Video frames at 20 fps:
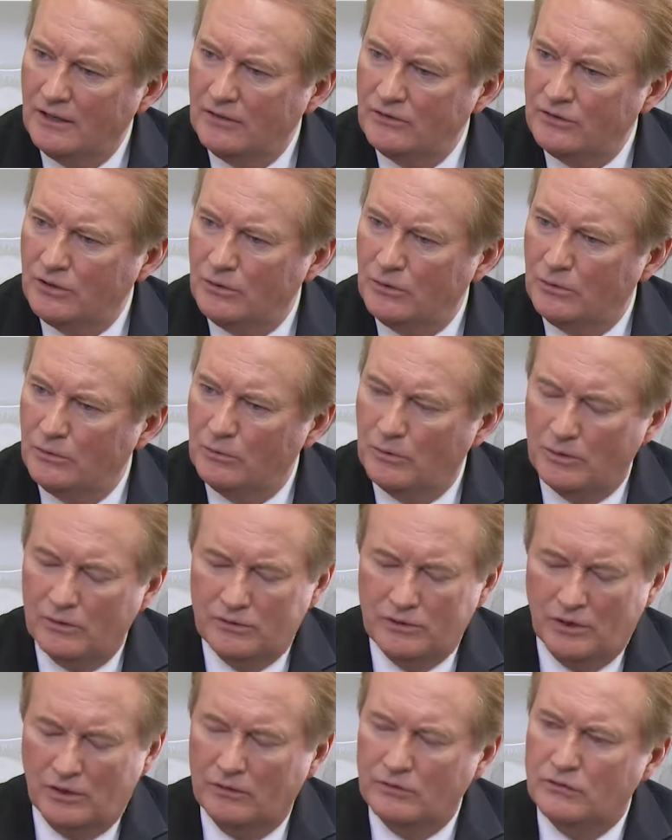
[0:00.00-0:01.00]
to
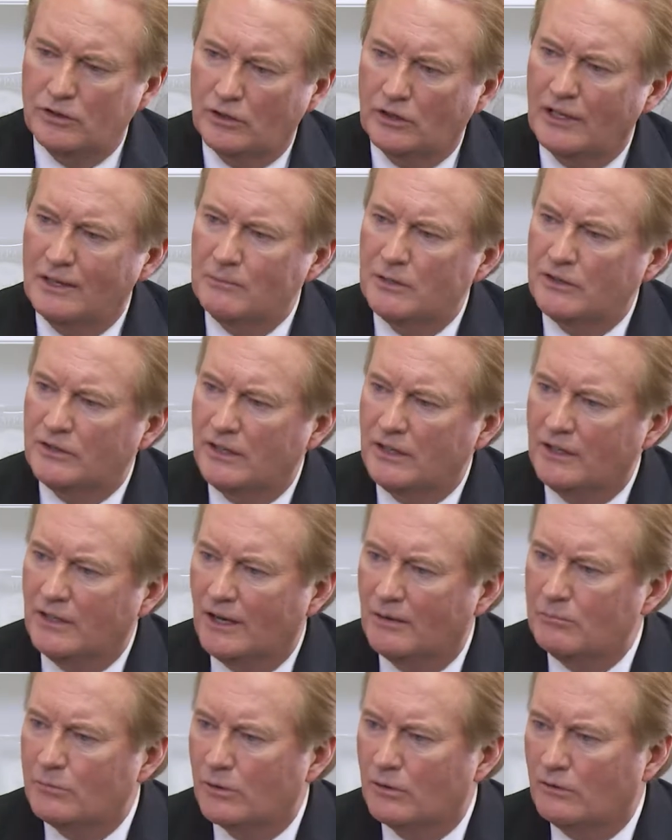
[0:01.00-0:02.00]
limit the
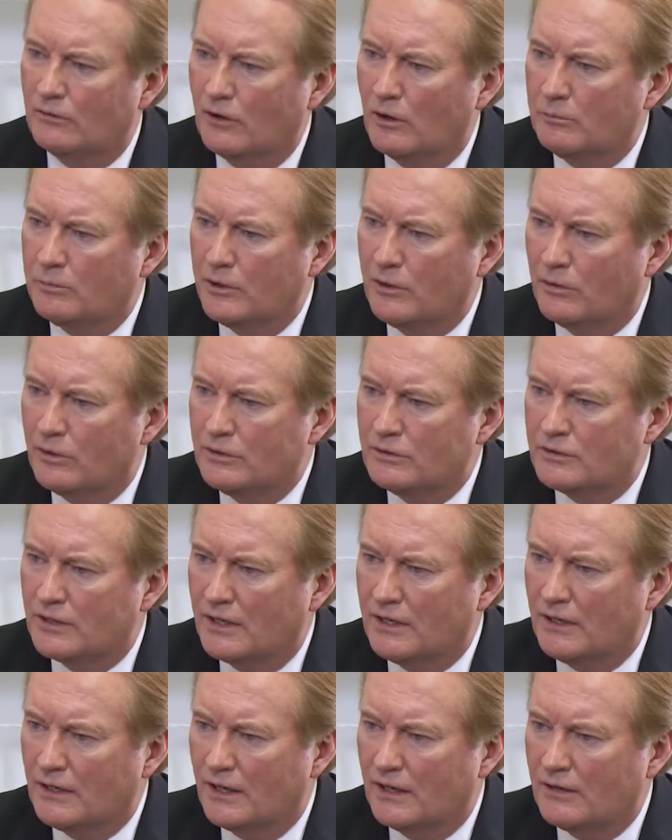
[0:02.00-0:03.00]
number of opioids
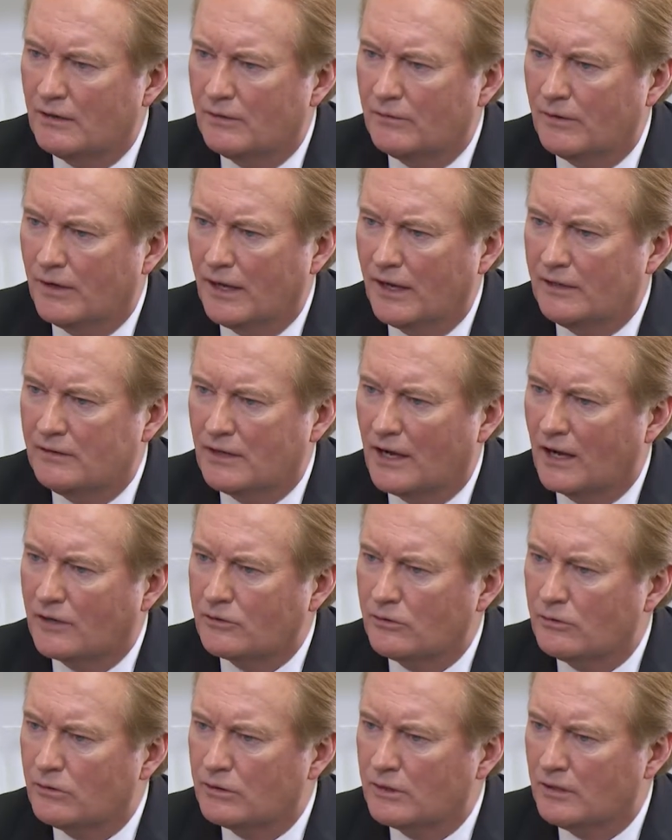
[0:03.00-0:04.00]
a
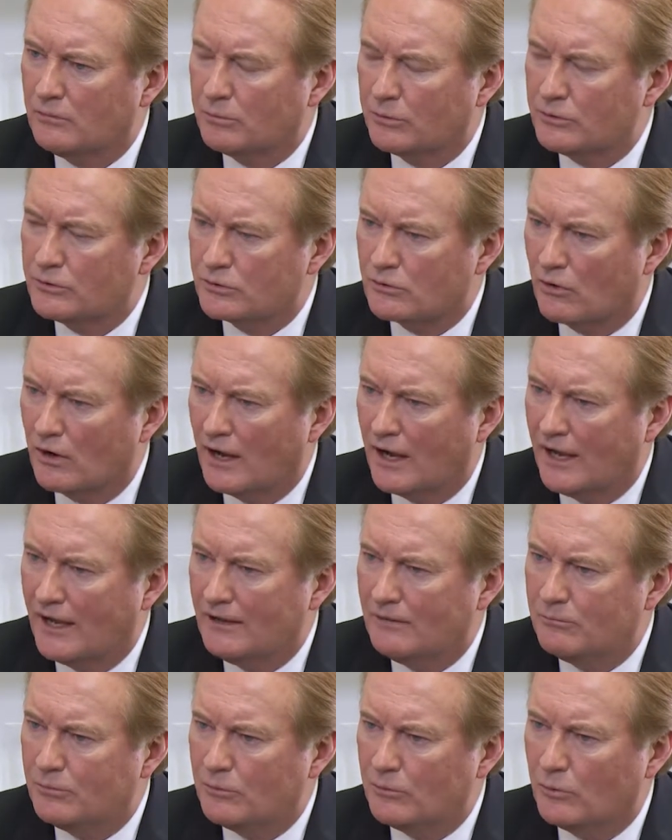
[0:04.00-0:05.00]
doctor can
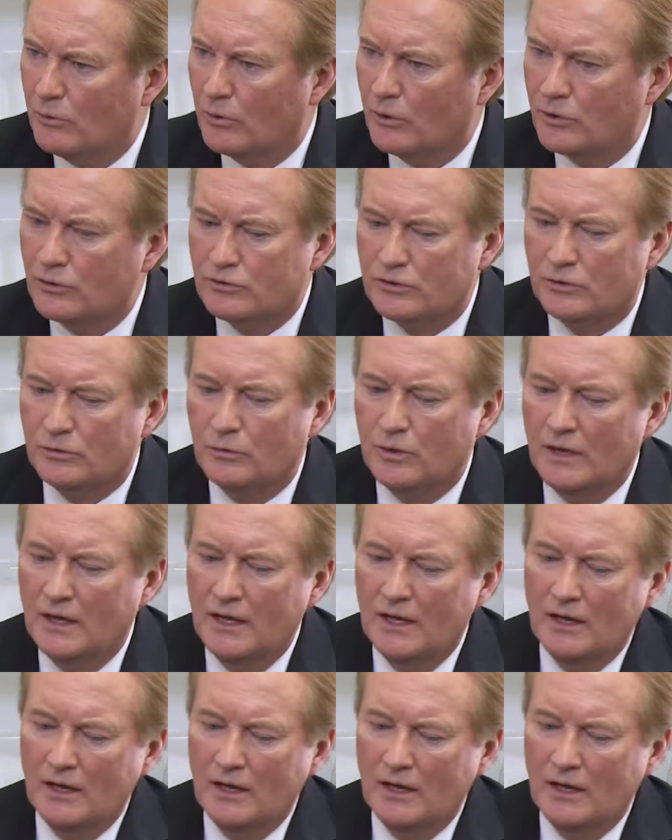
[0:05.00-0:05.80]
prescribe or to